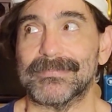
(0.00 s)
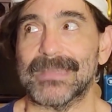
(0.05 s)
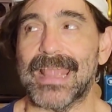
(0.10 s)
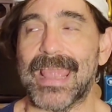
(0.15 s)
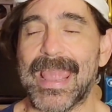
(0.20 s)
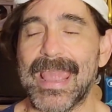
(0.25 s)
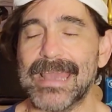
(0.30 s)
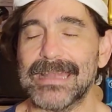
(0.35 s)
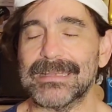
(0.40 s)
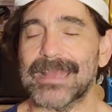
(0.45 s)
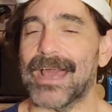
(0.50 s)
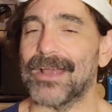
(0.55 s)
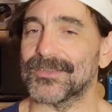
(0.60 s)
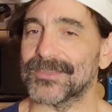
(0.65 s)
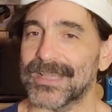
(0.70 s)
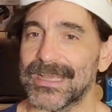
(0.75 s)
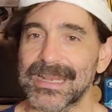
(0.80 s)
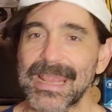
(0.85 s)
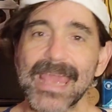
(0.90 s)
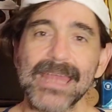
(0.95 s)
And I'll
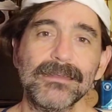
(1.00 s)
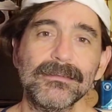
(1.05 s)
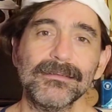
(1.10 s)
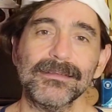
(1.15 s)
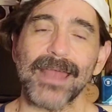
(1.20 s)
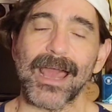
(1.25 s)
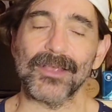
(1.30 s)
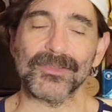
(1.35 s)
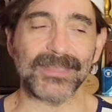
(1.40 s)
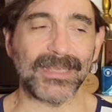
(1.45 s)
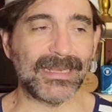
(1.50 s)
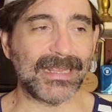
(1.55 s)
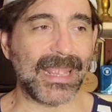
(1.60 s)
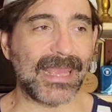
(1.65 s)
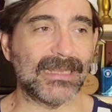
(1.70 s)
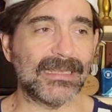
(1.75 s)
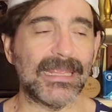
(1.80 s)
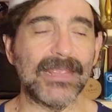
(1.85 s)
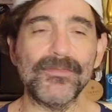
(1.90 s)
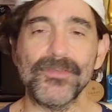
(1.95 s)
say it again.
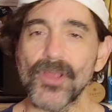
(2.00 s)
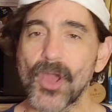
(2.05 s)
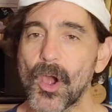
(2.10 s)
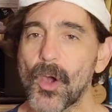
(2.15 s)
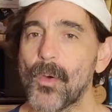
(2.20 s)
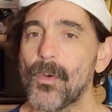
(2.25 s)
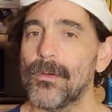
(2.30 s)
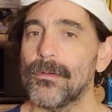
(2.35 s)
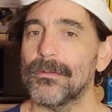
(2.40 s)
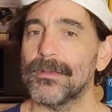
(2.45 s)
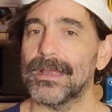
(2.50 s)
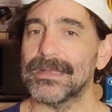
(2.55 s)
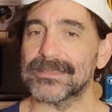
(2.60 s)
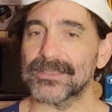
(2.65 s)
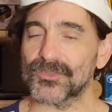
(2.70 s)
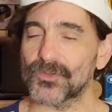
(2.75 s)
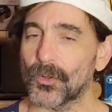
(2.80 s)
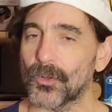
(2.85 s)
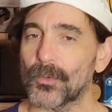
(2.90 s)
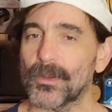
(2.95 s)
Even though it's
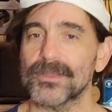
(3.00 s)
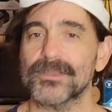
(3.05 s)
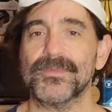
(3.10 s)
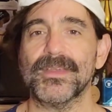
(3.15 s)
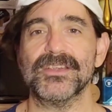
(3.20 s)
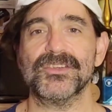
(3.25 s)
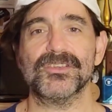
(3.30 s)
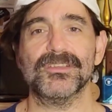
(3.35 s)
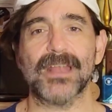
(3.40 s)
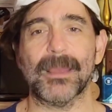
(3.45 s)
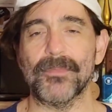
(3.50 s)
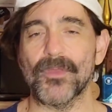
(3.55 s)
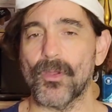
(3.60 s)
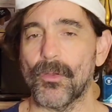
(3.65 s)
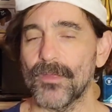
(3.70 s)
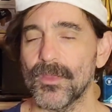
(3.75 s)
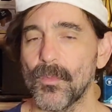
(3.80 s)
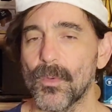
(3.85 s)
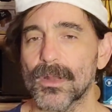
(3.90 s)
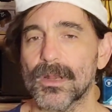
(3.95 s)
a solo reservation, I'm the
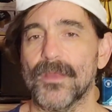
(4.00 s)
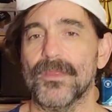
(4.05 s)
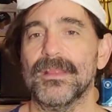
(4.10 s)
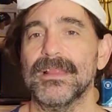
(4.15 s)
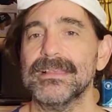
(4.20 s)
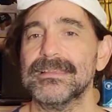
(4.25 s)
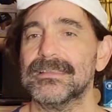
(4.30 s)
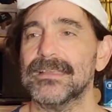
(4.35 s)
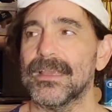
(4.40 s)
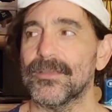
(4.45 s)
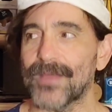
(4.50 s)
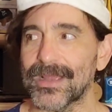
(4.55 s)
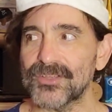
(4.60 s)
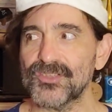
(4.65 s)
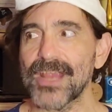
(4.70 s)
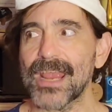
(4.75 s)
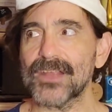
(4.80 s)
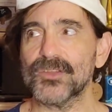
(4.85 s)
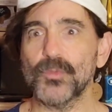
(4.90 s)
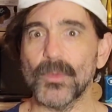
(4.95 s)
only one on the list. If I
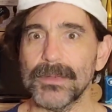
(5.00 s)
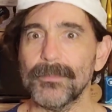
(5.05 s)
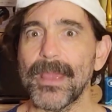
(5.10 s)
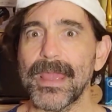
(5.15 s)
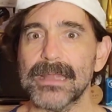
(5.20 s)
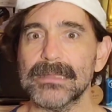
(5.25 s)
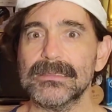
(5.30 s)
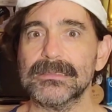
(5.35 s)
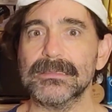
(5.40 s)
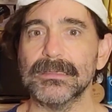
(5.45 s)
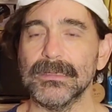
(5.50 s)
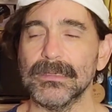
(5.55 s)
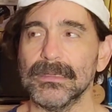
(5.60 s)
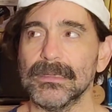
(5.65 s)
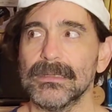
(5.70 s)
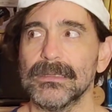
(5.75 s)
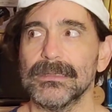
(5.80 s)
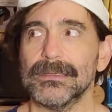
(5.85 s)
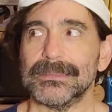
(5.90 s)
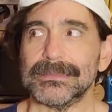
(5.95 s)
check twin beds,
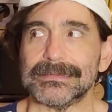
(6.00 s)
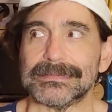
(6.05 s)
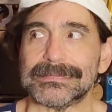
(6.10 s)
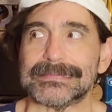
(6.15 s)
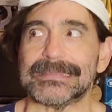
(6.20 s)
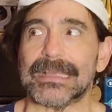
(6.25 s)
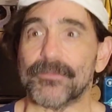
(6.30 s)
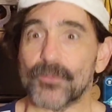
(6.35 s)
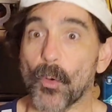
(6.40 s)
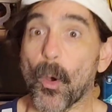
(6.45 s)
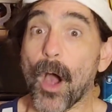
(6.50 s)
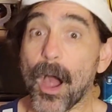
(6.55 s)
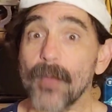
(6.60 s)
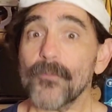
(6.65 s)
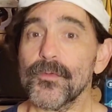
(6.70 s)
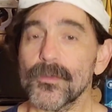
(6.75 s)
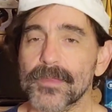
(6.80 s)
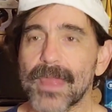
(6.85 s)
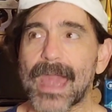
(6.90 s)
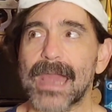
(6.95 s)
if you
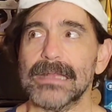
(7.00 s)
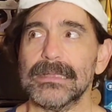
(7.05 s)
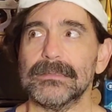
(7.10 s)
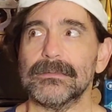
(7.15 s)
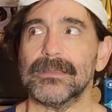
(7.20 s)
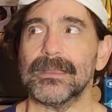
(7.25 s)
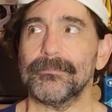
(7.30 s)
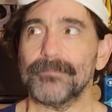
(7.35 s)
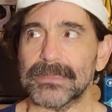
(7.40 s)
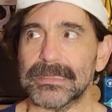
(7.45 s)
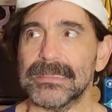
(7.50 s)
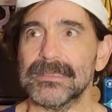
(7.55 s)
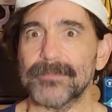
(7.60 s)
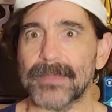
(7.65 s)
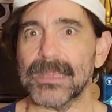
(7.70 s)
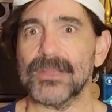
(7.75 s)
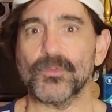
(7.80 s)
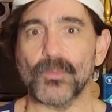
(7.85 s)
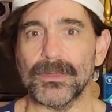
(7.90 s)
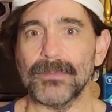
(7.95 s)
offer that, then please
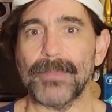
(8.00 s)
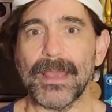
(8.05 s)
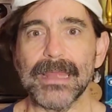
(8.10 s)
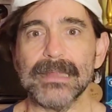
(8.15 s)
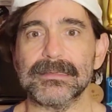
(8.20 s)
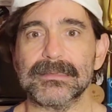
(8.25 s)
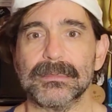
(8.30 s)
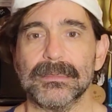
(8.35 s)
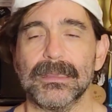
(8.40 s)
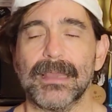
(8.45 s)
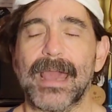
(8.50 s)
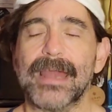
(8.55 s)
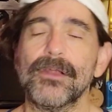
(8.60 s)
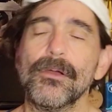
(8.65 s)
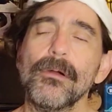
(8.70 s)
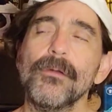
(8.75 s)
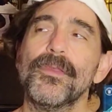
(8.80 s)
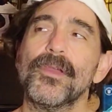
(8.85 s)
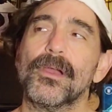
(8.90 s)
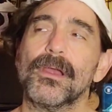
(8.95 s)
make twin beds. I
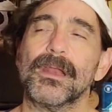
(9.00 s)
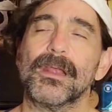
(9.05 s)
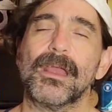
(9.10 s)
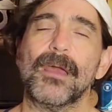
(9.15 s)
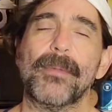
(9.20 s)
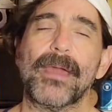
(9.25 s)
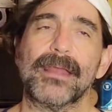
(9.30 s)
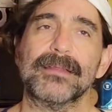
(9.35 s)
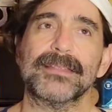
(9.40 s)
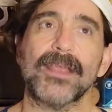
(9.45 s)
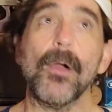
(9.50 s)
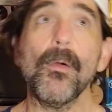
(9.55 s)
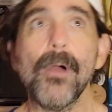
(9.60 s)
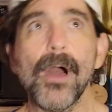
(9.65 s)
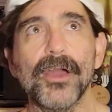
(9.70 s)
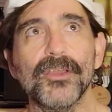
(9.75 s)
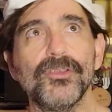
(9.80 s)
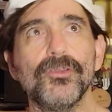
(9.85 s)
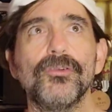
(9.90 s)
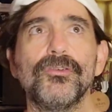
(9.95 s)
know they're going to come back and say, oh,
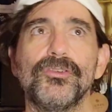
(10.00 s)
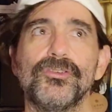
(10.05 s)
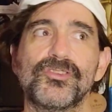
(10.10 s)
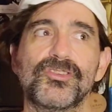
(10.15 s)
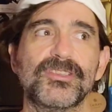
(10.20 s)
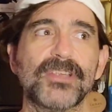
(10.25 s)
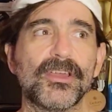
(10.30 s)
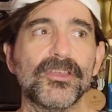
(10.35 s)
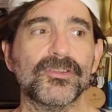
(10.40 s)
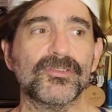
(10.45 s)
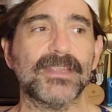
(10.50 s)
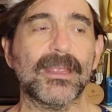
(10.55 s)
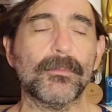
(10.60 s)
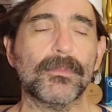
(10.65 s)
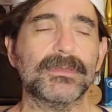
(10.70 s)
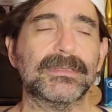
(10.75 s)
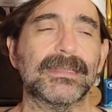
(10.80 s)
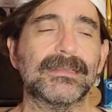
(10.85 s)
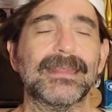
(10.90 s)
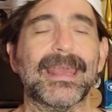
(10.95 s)
well, you just tell your
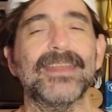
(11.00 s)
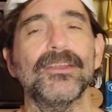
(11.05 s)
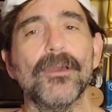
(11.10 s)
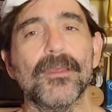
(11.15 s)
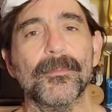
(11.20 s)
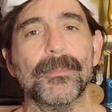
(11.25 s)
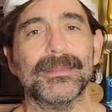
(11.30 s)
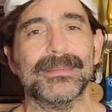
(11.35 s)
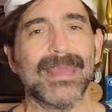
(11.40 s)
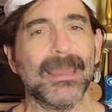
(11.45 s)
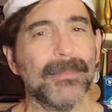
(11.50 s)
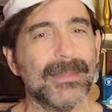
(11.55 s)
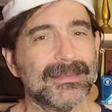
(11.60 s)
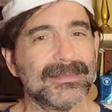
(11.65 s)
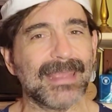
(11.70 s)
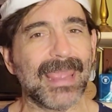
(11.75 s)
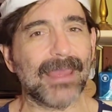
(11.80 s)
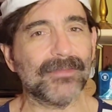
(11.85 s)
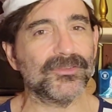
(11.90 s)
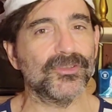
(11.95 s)
stateroom attendant. I know that, but that means
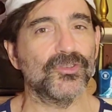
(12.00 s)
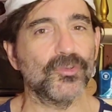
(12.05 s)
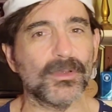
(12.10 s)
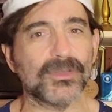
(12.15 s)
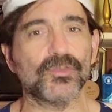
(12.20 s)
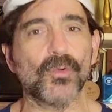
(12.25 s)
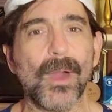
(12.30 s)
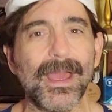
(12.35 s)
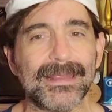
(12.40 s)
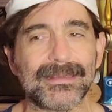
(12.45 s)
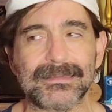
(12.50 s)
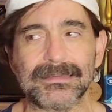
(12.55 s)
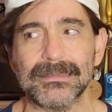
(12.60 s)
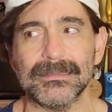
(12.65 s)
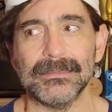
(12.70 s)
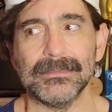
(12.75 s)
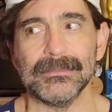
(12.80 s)
they have to do it twice.